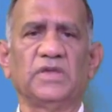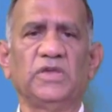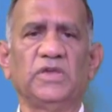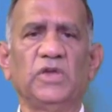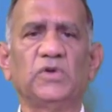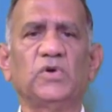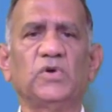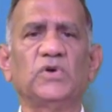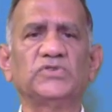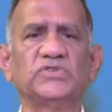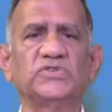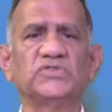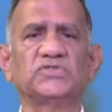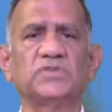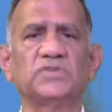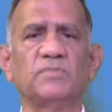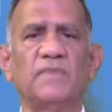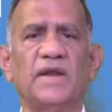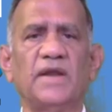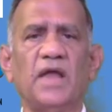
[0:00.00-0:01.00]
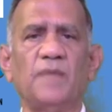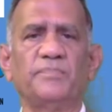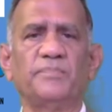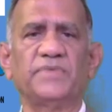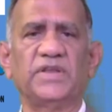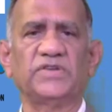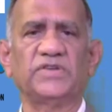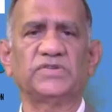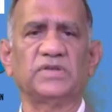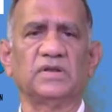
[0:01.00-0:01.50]
ecosystem
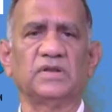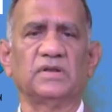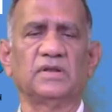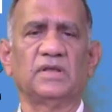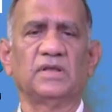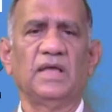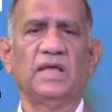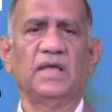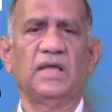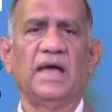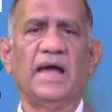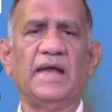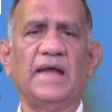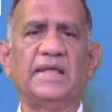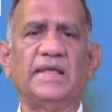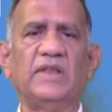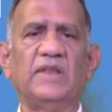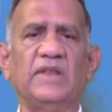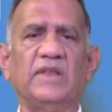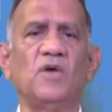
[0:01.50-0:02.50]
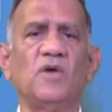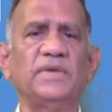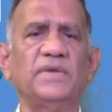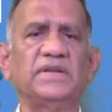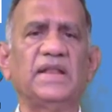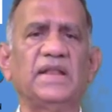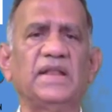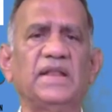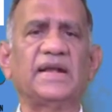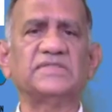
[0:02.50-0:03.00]
adaptation, and
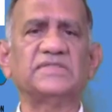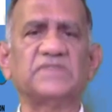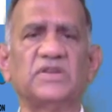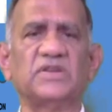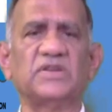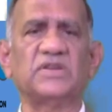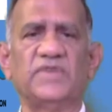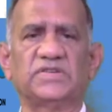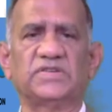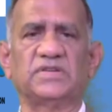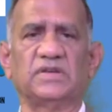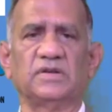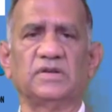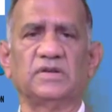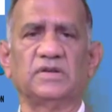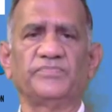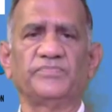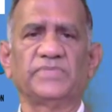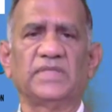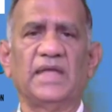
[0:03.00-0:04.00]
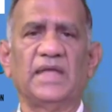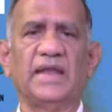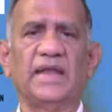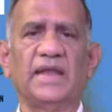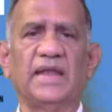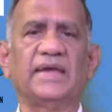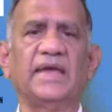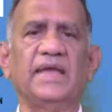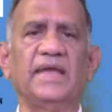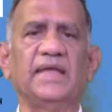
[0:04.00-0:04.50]
environmental conservation, and
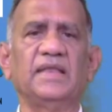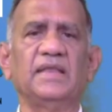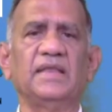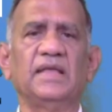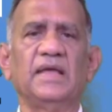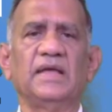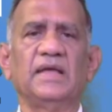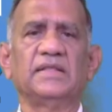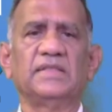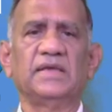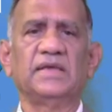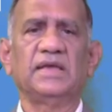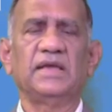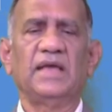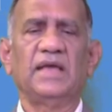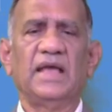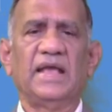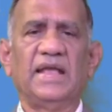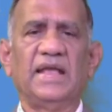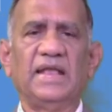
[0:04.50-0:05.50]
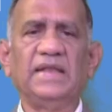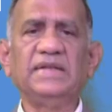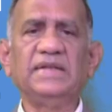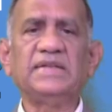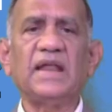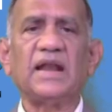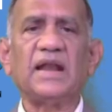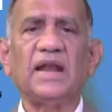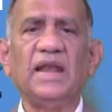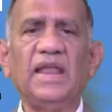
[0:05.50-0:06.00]
again the
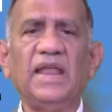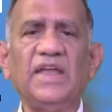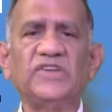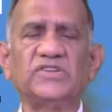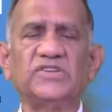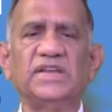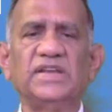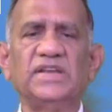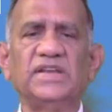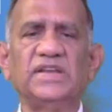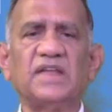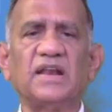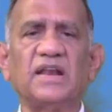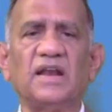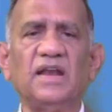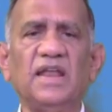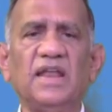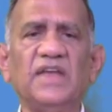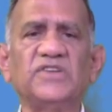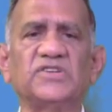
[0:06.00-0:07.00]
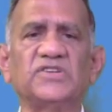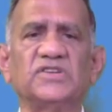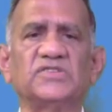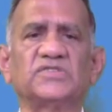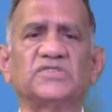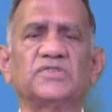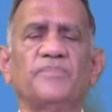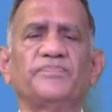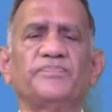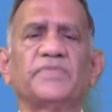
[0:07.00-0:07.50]

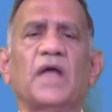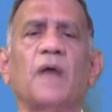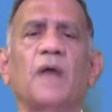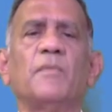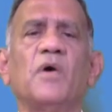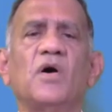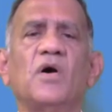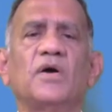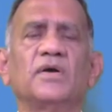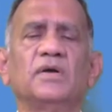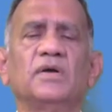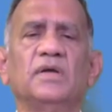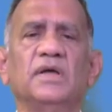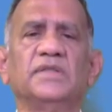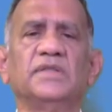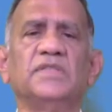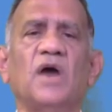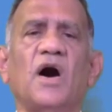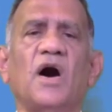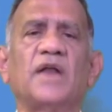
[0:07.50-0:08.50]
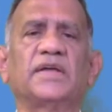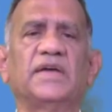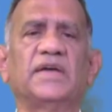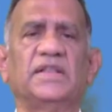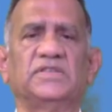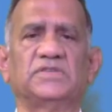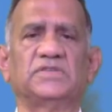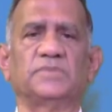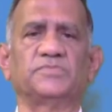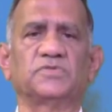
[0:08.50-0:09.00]
interrelations among the
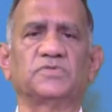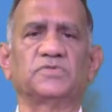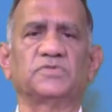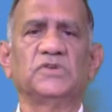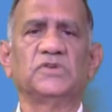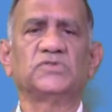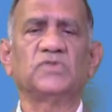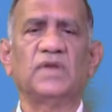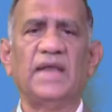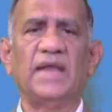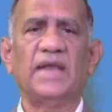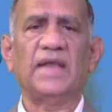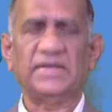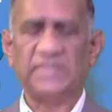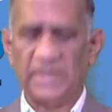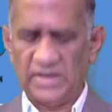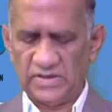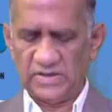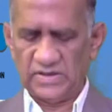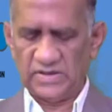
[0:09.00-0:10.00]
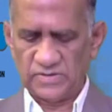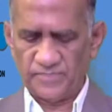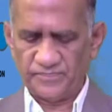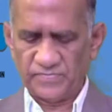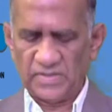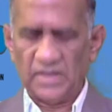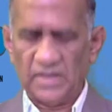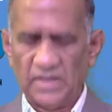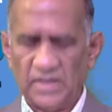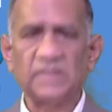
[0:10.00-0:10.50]
organisms. So like this,
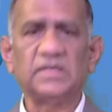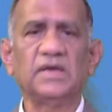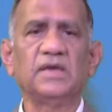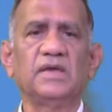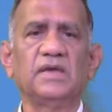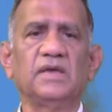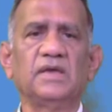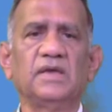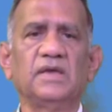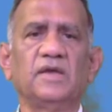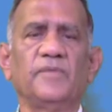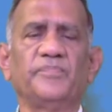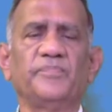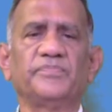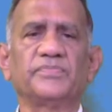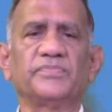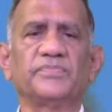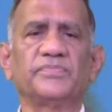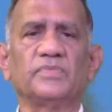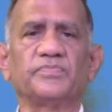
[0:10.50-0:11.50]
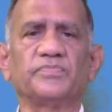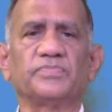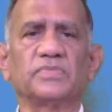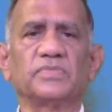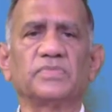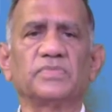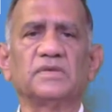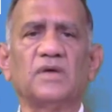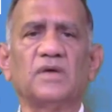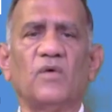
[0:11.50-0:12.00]
the
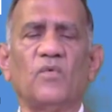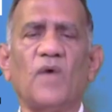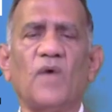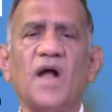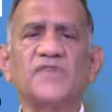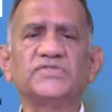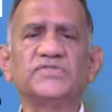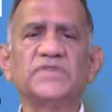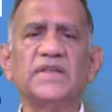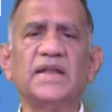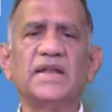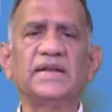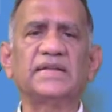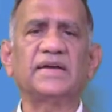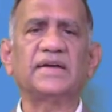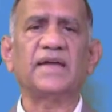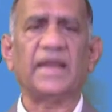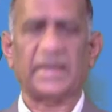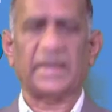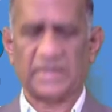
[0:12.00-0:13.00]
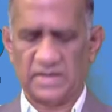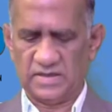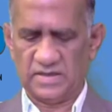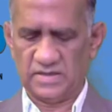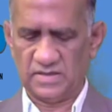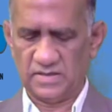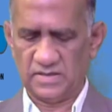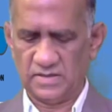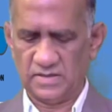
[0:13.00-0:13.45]
Watson and Crick